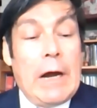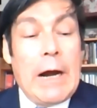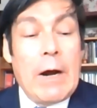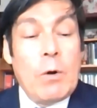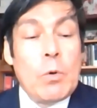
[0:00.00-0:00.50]

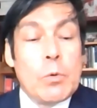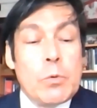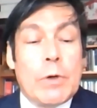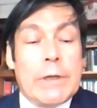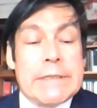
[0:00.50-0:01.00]
how
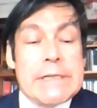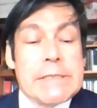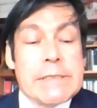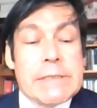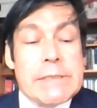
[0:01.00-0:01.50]
would you
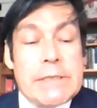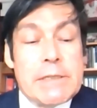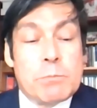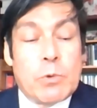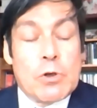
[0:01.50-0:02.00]
address
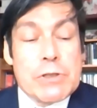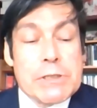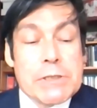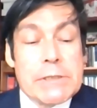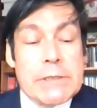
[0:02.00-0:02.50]
this
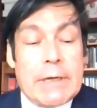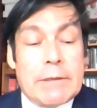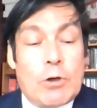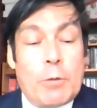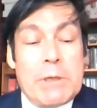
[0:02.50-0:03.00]
process
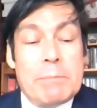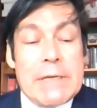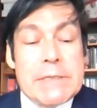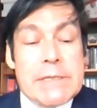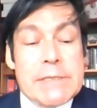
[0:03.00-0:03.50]
that
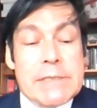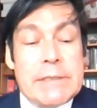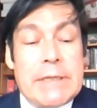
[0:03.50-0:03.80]
optimizes